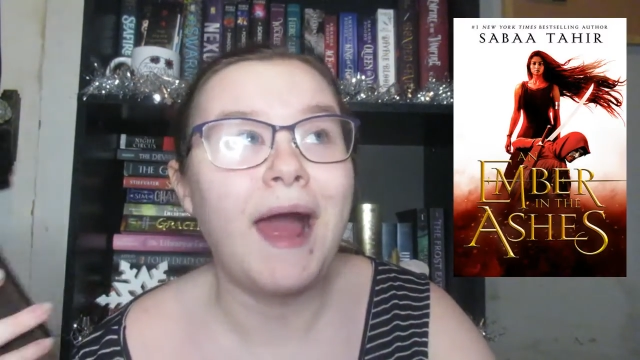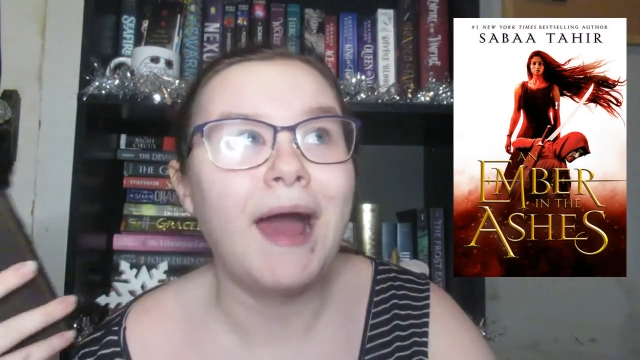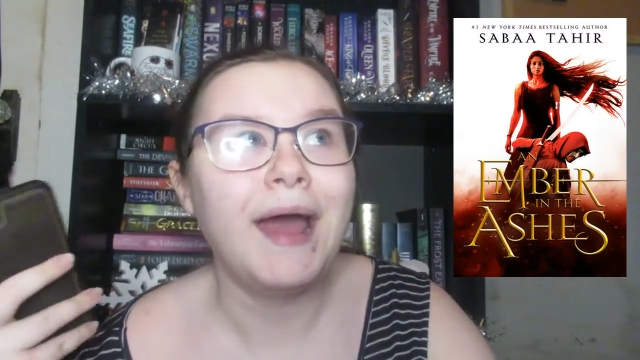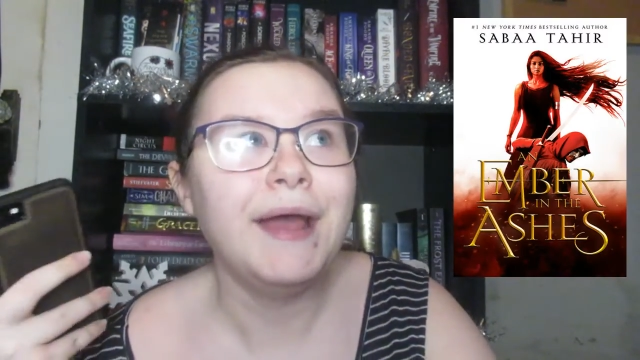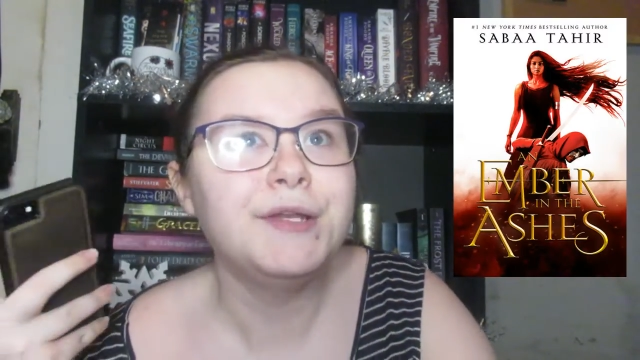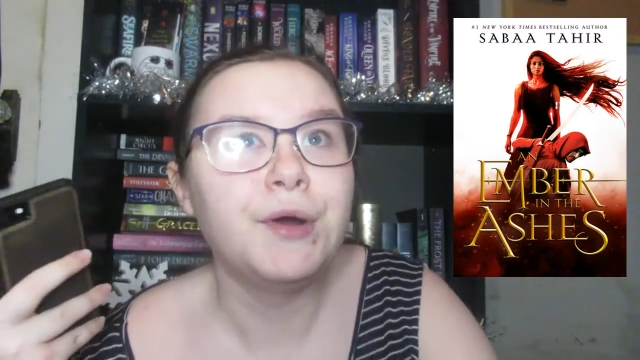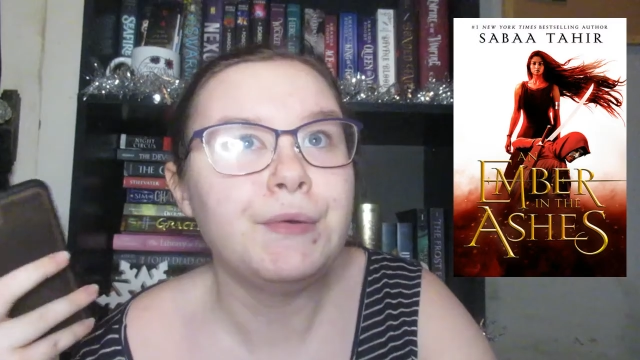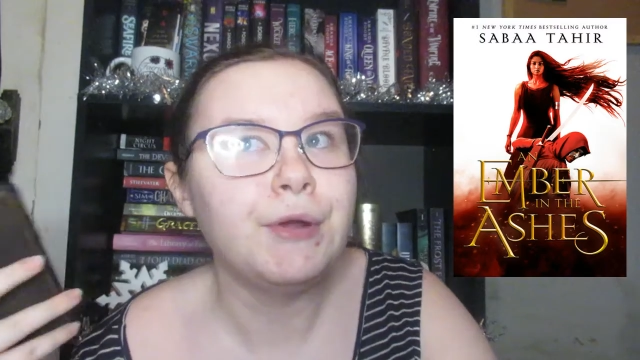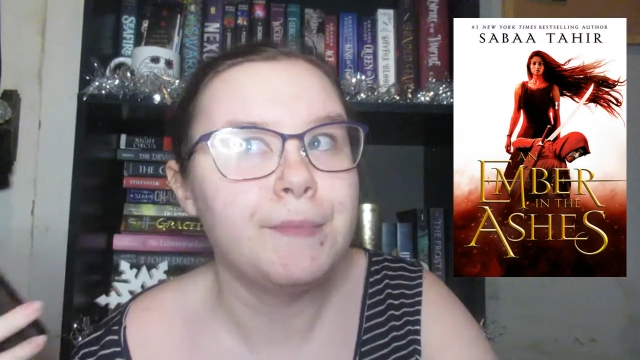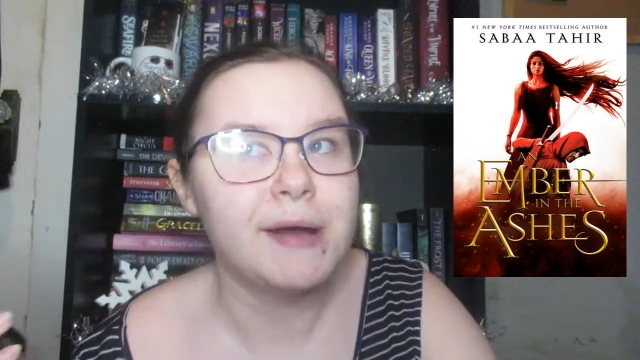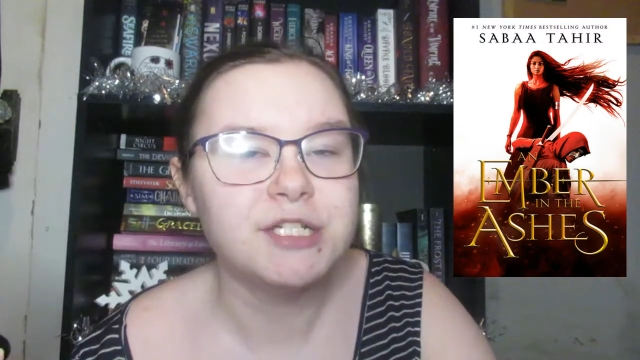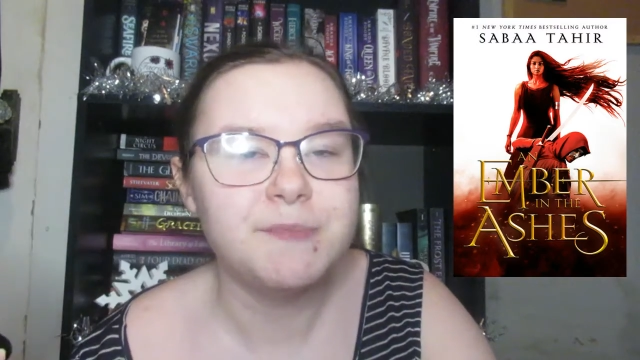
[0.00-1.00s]
I don't
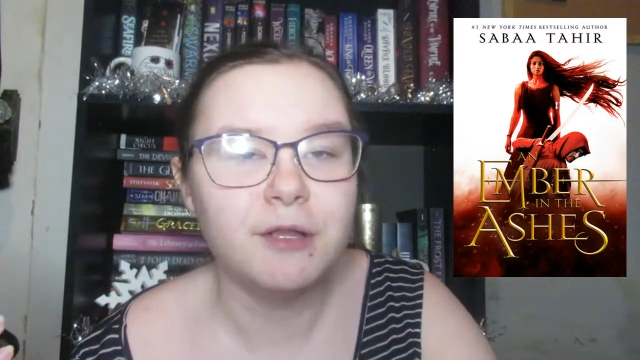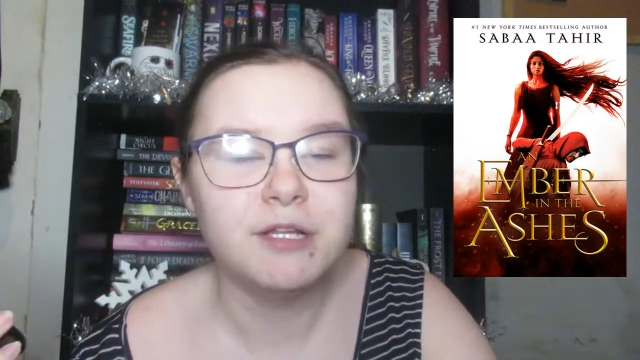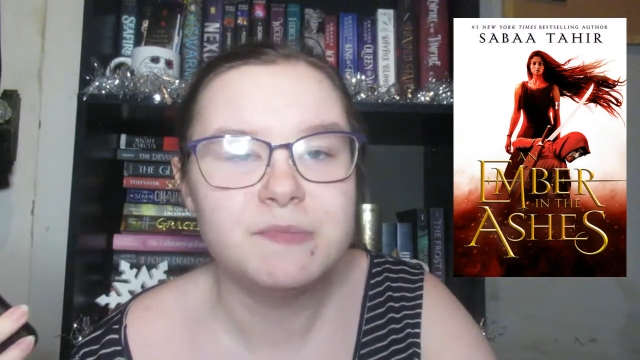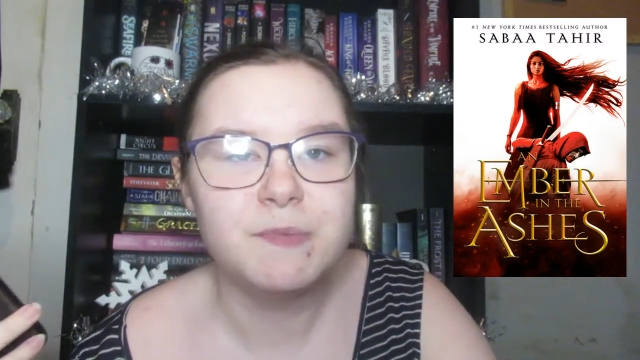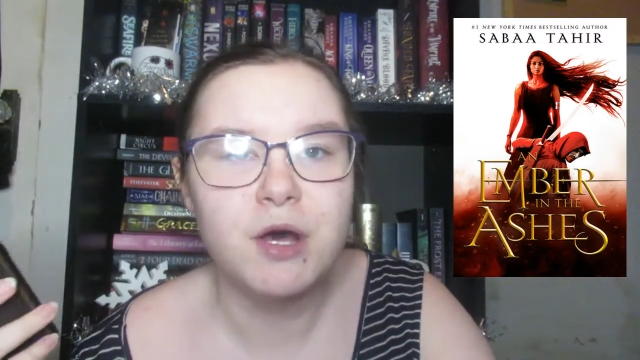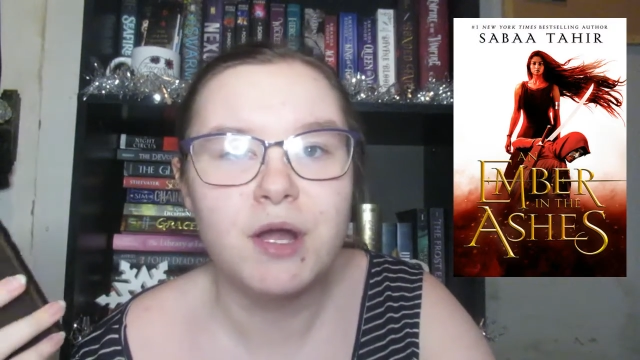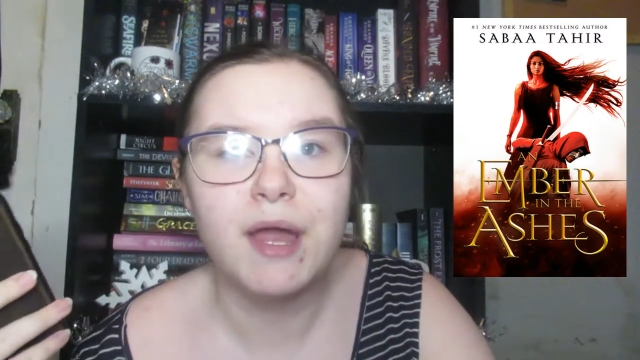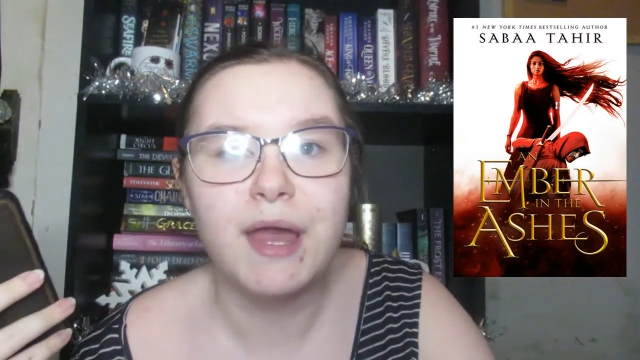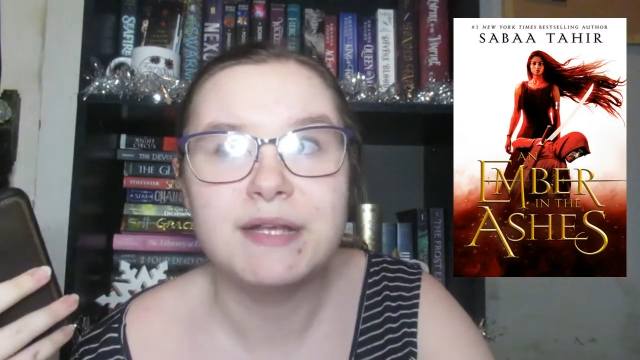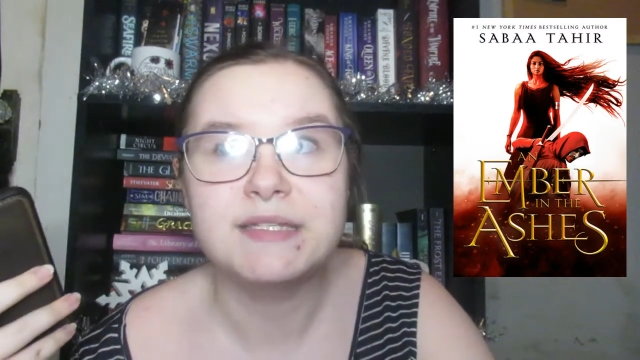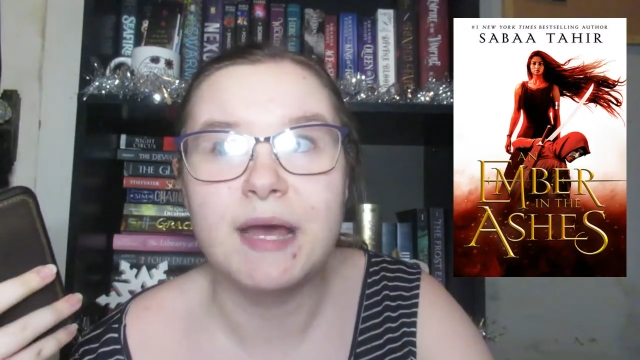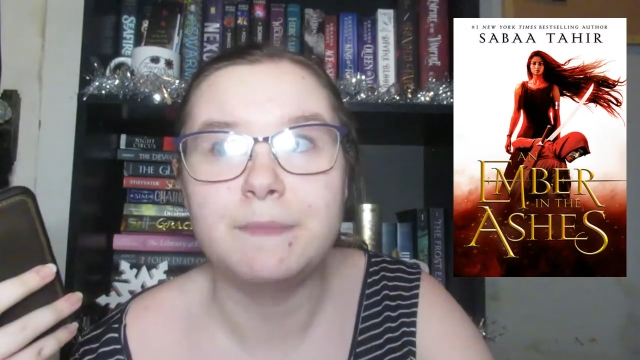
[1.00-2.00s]
know much about this book,
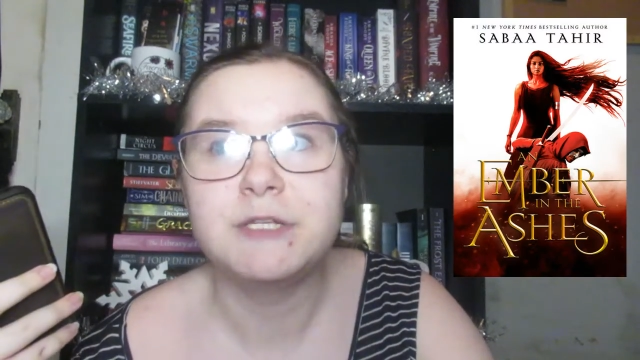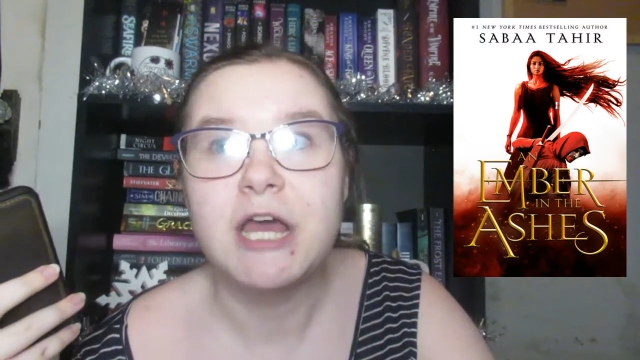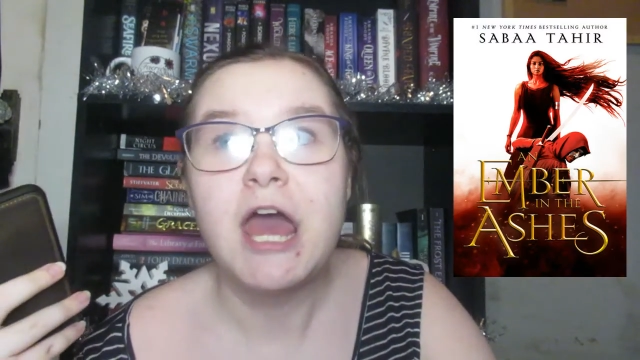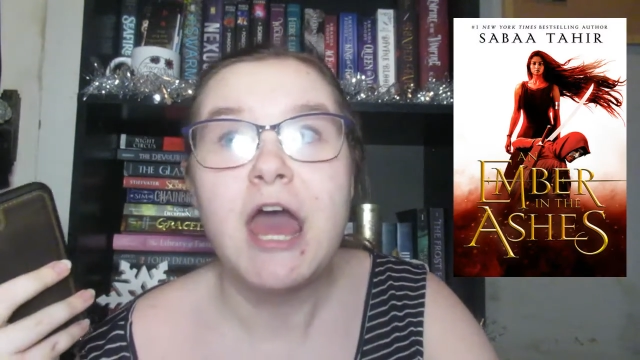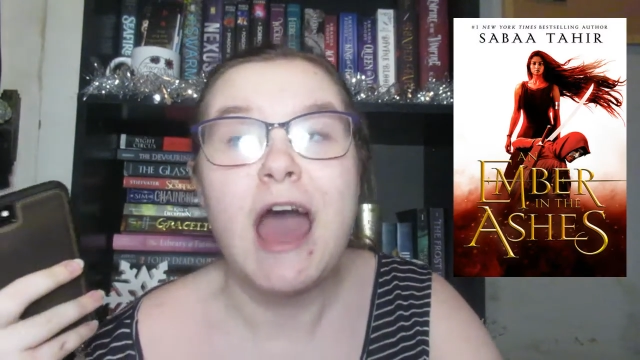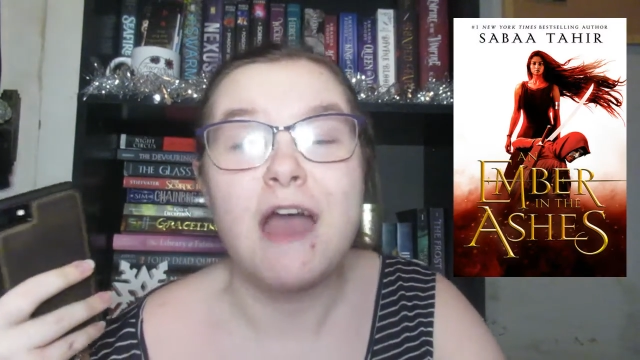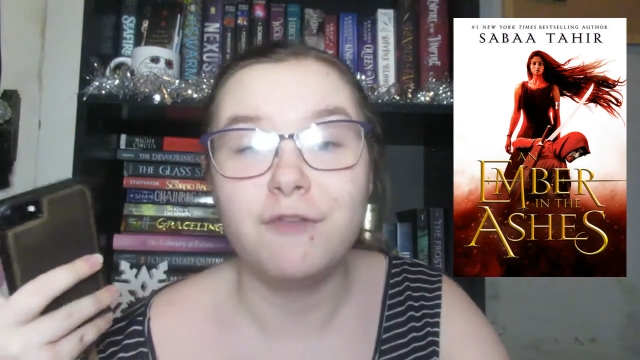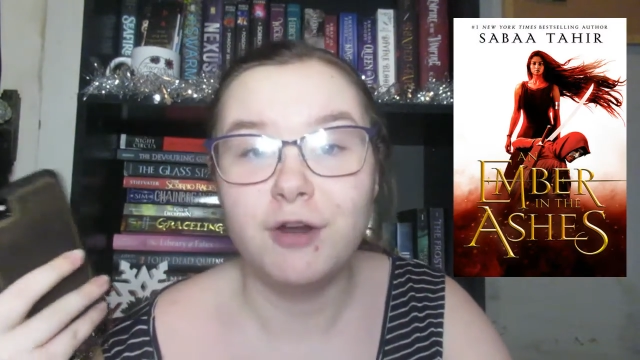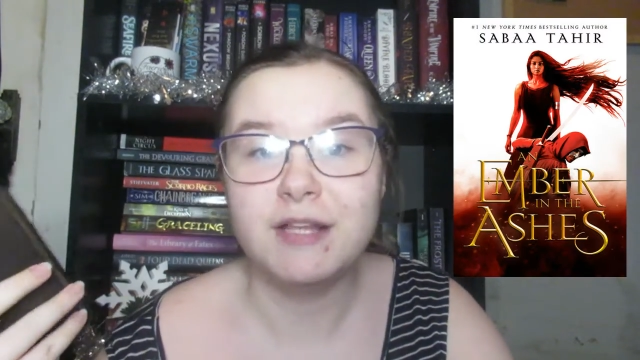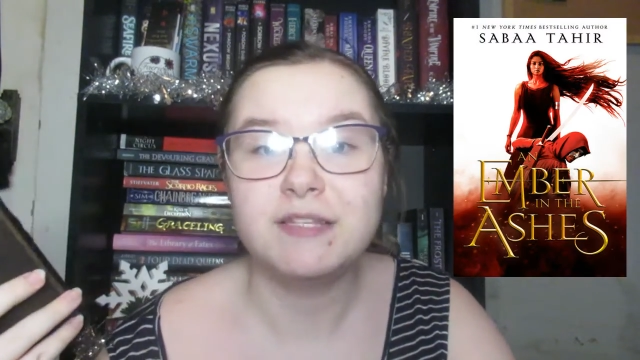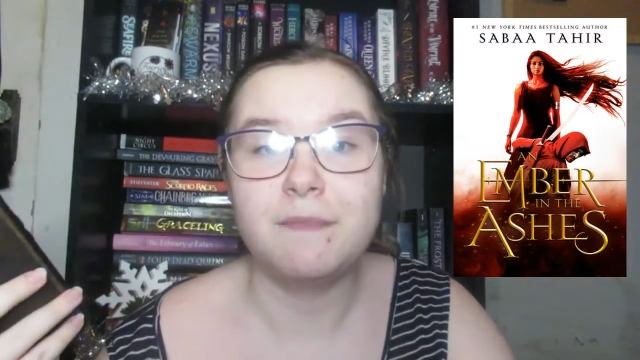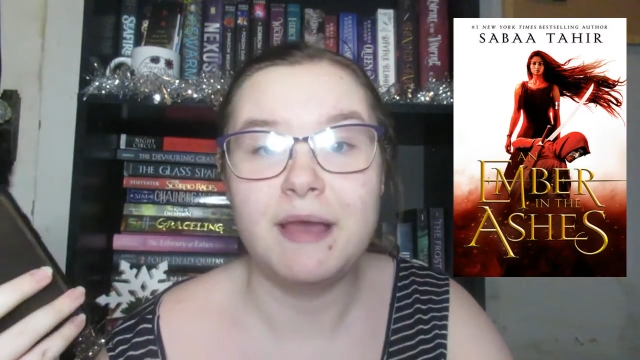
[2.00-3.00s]
except I've
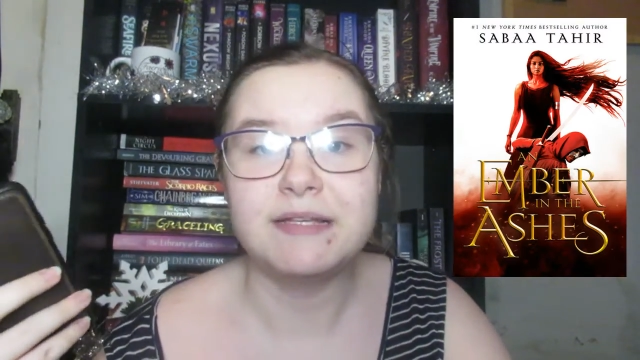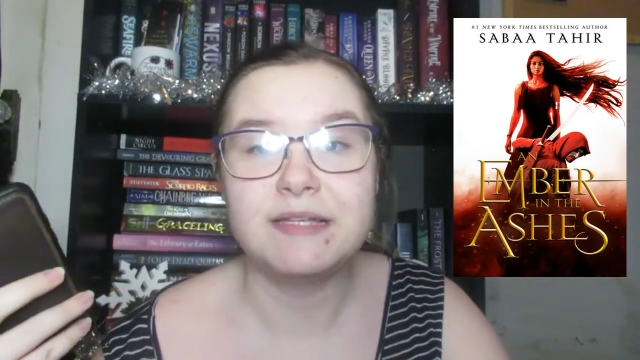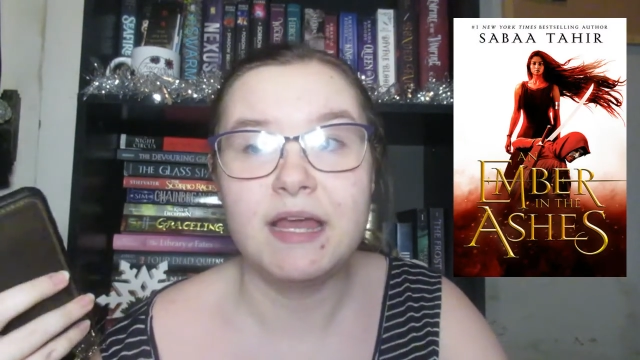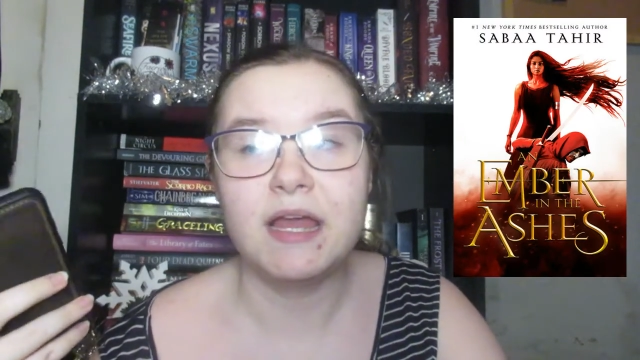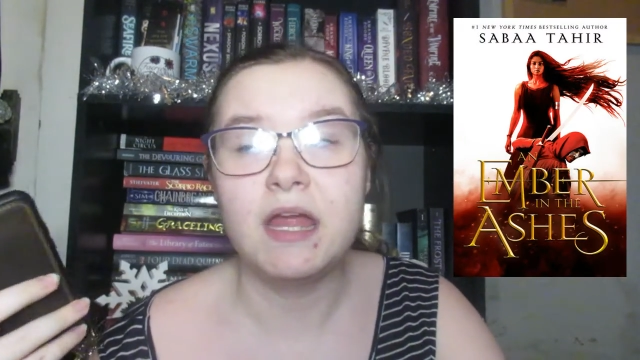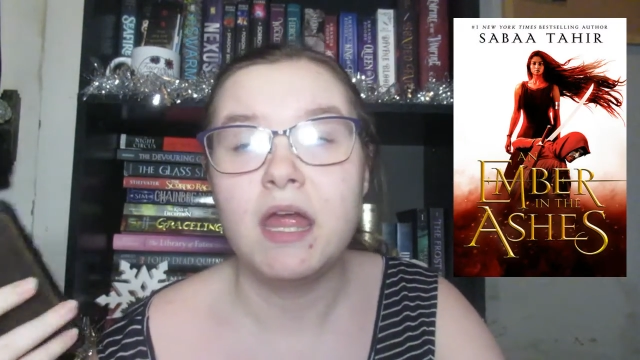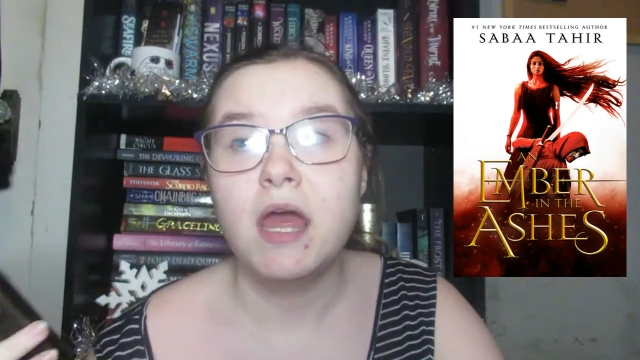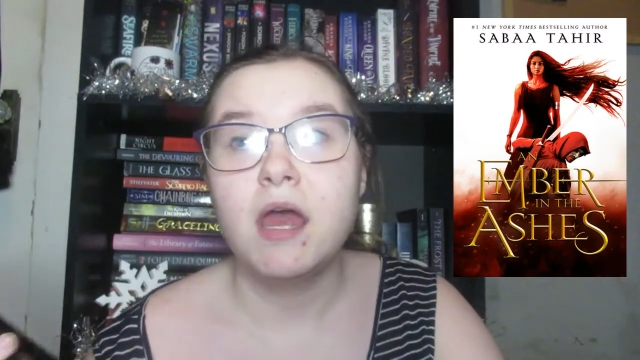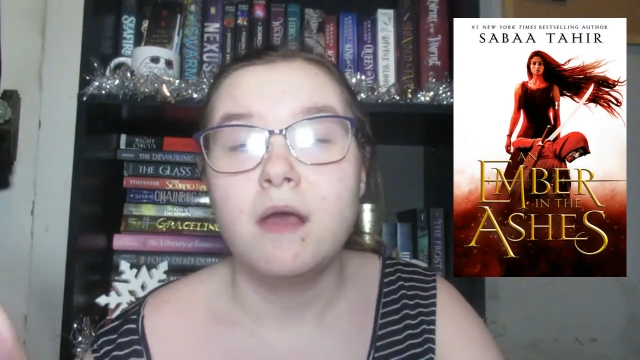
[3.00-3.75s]
heard it's amazing,